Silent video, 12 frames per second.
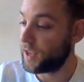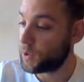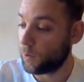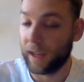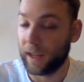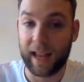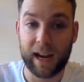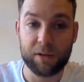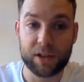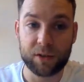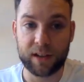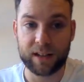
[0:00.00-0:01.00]
So this
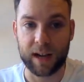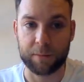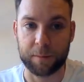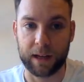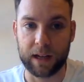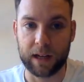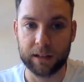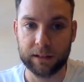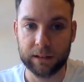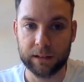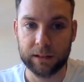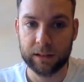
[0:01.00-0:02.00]
one here is 3 times
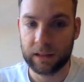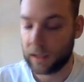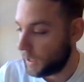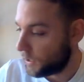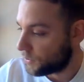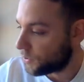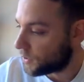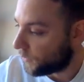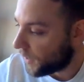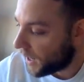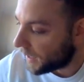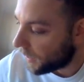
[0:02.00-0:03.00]
bigger.
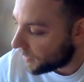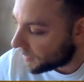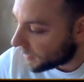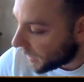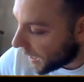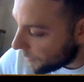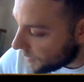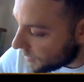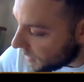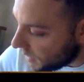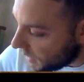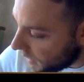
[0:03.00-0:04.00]
So to find out this
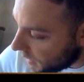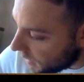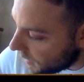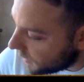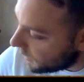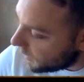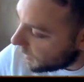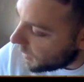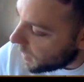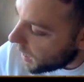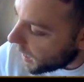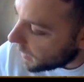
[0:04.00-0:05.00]
diameter here,
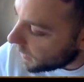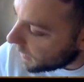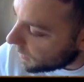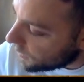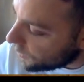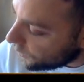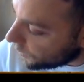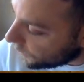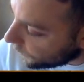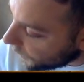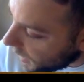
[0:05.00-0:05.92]
I need to